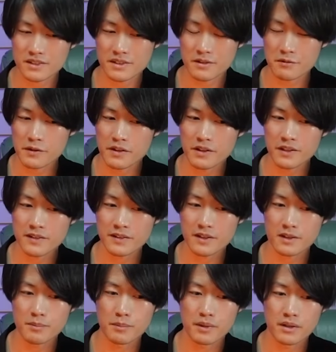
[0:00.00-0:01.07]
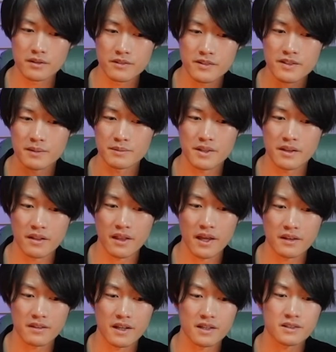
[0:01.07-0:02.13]
really did build something like
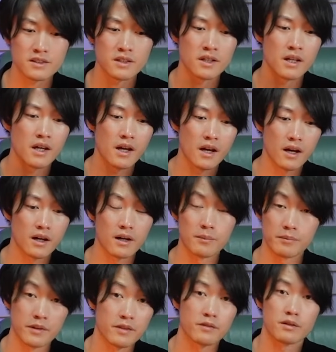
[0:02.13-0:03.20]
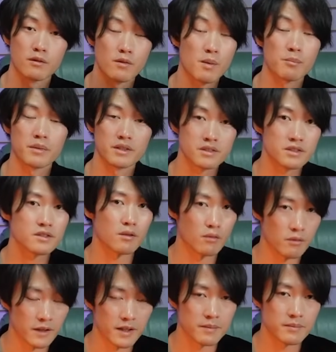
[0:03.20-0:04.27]
that into the One Piece story.